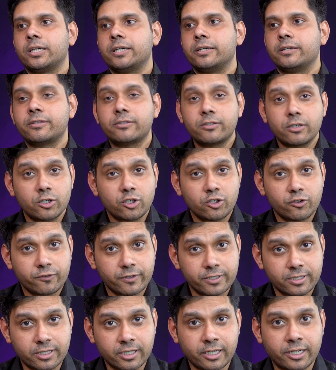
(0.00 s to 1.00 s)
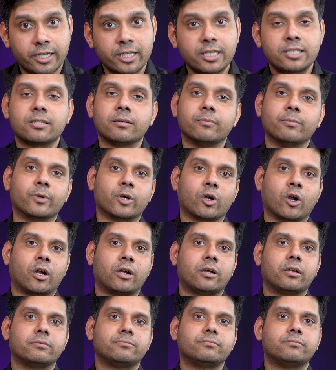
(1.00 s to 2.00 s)
research facilities
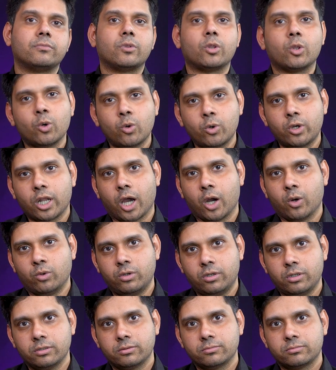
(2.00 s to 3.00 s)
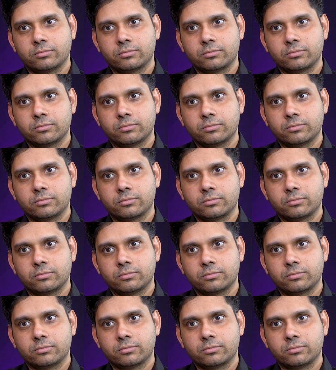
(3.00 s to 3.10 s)
abroad no doubt